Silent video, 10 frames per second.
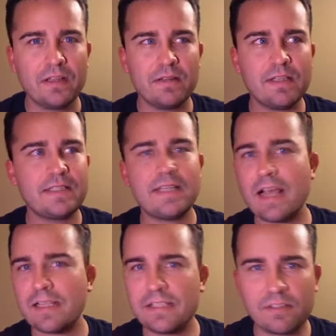This
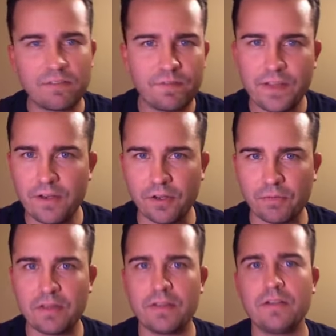text is filled
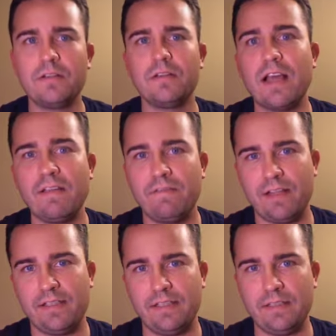with little life
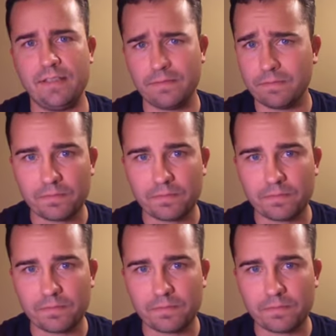lessons.